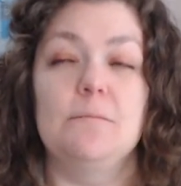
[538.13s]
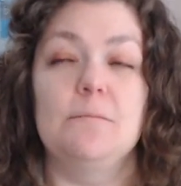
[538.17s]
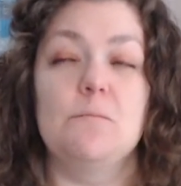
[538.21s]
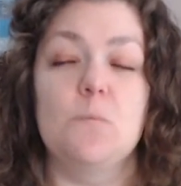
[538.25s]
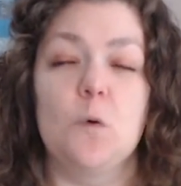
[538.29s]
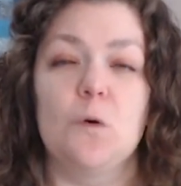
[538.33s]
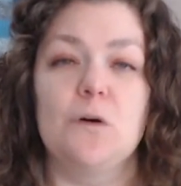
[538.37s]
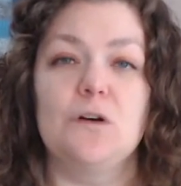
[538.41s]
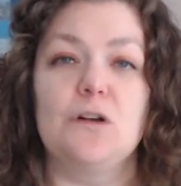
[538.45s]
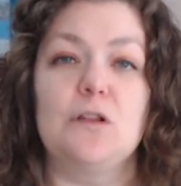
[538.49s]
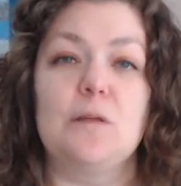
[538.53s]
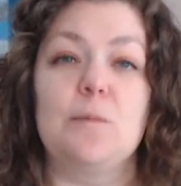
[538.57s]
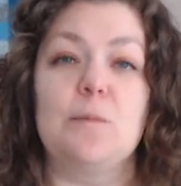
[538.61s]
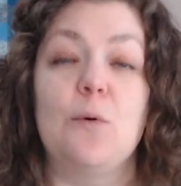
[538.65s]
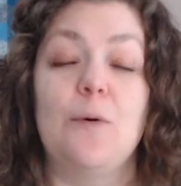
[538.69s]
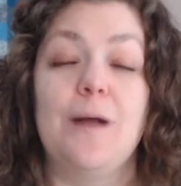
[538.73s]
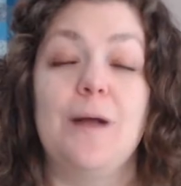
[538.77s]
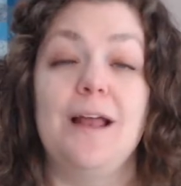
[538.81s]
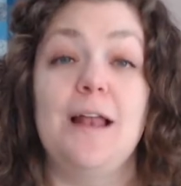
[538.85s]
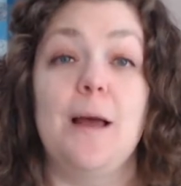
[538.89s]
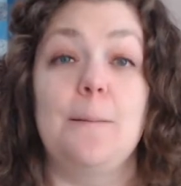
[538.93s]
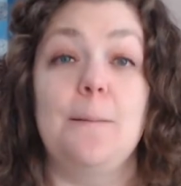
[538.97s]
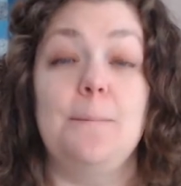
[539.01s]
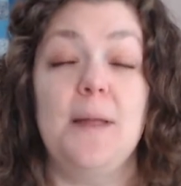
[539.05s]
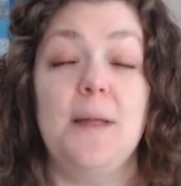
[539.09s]
more to the
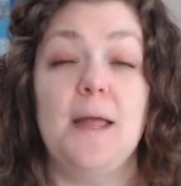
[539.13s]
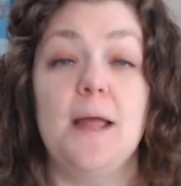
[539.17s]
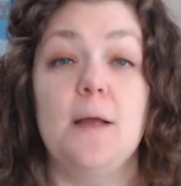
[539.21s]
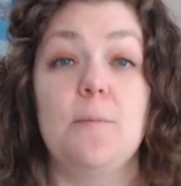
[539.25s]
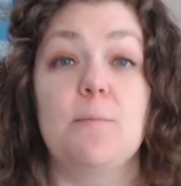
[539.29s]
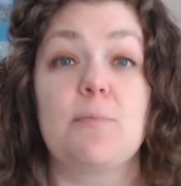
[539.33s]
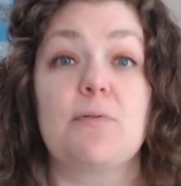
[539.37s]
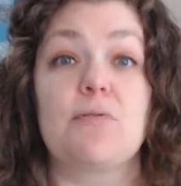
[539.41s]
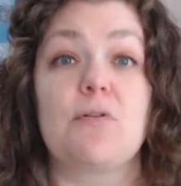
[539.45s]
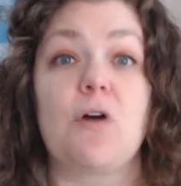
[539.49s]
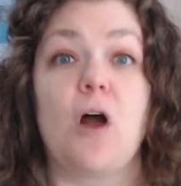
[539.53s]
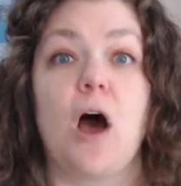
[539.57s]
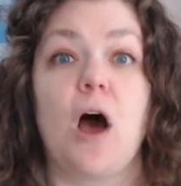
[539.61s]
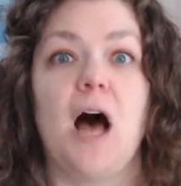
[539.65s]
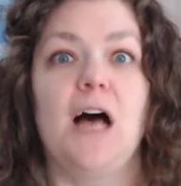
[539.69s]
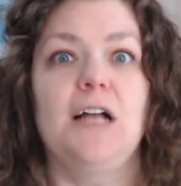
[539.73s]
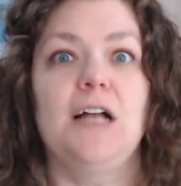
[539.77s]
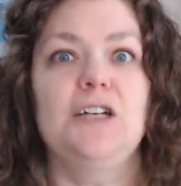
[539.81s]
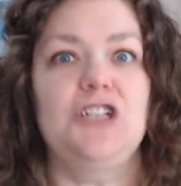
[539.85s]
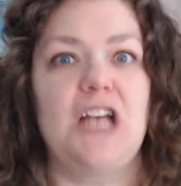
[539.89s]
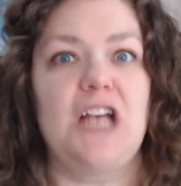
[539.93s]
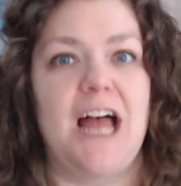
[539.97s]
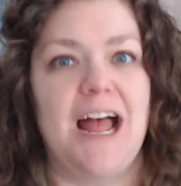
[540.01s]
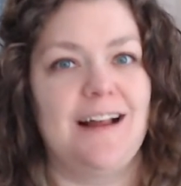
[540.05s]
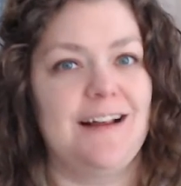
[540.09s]
point, a big
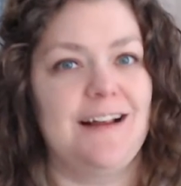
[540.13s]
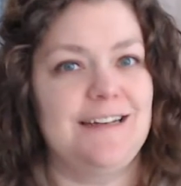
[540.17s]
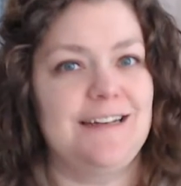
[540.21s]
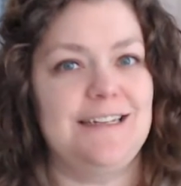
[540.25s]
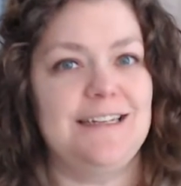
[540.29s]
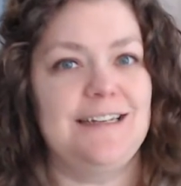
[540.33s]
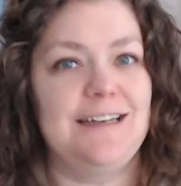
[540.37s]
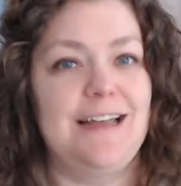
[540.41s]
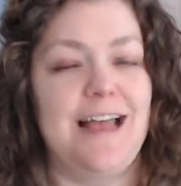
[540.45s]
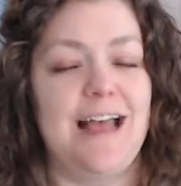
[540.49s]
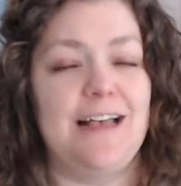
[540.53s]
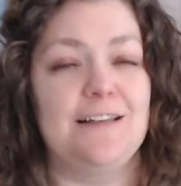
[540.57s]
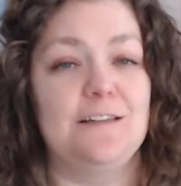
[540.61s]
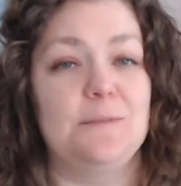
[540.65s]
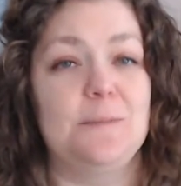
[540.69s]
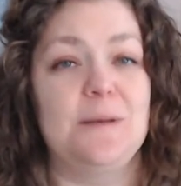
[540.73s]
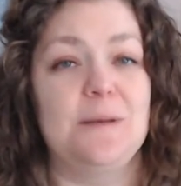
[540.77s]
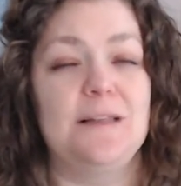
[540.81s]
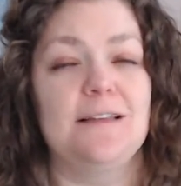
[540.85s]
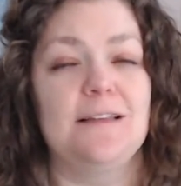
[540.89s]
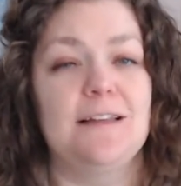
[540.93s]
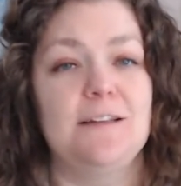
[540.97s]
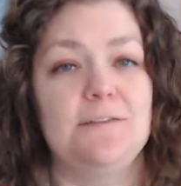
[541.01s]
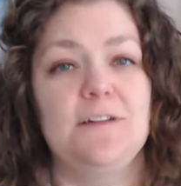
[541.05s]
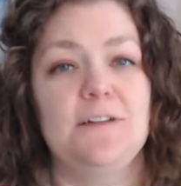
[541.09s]
project has
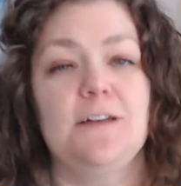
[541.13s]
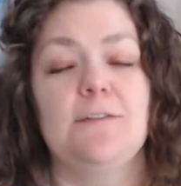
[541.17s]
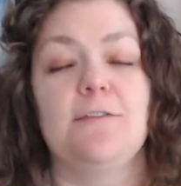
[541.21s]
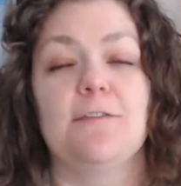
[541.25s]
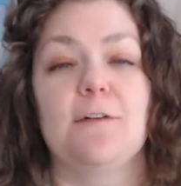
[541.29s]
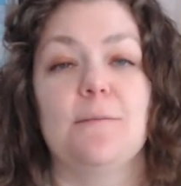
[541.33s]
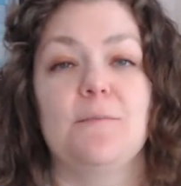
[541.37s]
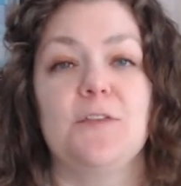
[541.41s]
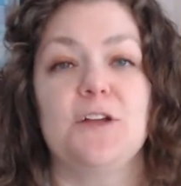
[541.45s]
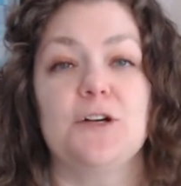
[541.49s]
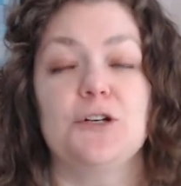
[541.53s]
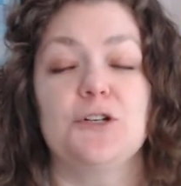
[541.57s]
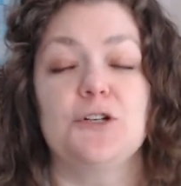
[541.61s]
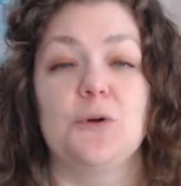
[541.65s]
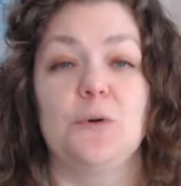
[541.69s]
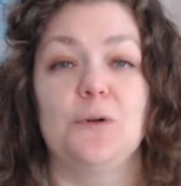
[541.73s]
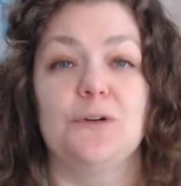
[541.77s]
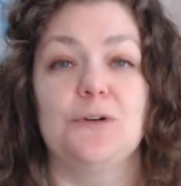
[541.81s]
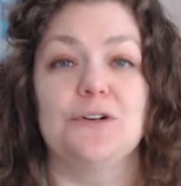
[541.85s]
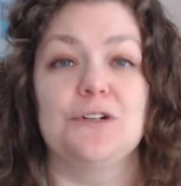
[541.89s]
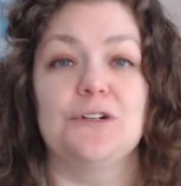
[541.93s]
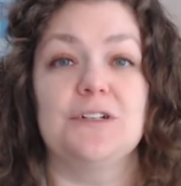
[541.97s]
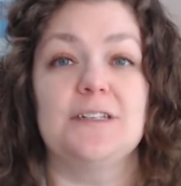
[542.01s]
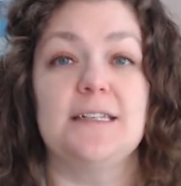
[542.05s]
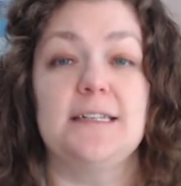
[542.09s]
been lifted from their
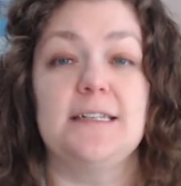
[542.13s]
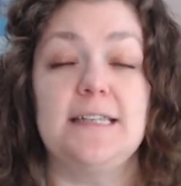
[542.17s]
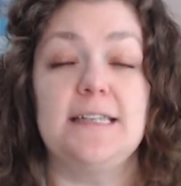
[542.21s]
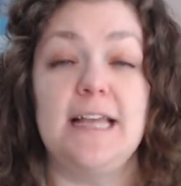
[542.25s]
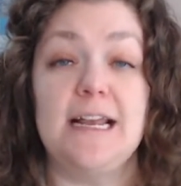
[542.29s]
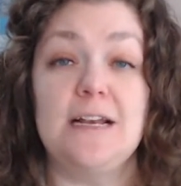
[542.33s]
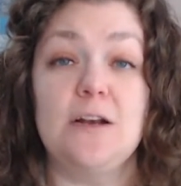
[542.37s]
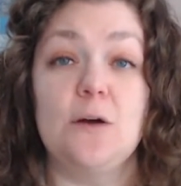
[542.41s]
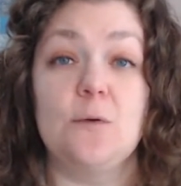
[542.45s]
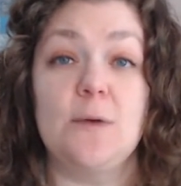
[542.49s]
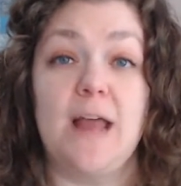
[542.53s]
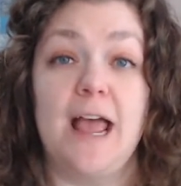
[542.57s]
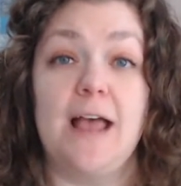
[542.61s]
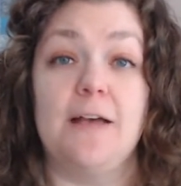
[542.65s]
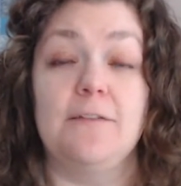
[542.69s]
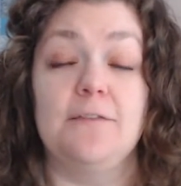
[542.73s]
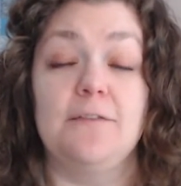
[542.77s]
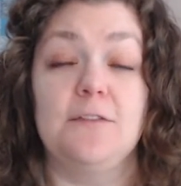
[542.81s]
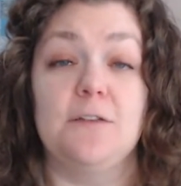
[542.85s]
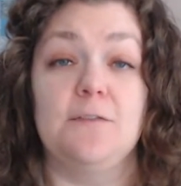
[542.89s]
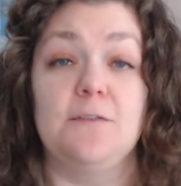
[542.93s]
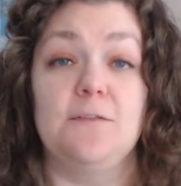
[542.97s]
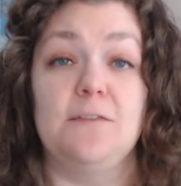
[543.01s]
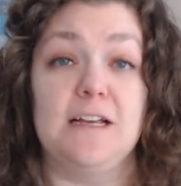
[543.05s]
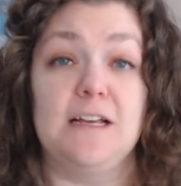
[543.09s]
shoulders that they don't have
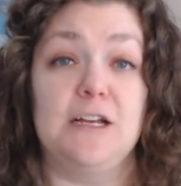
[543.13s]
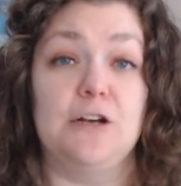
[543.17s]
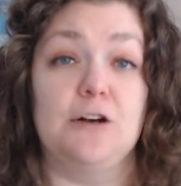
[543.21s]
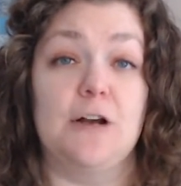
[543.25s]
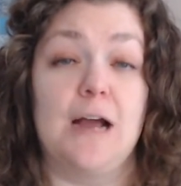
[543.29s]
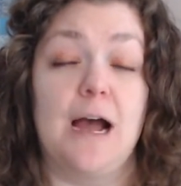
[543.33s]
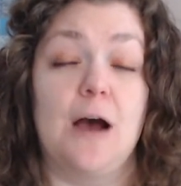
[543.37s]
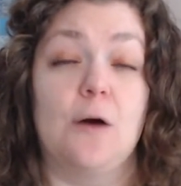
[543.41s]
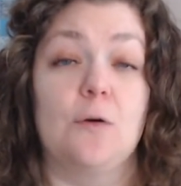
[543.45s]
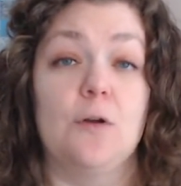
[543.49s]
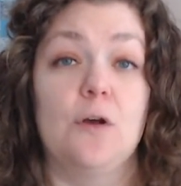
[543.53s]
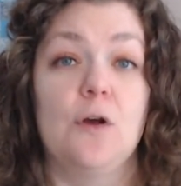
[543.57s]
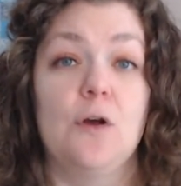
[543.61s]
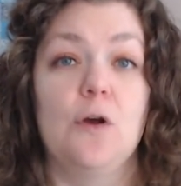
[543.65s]
to figure out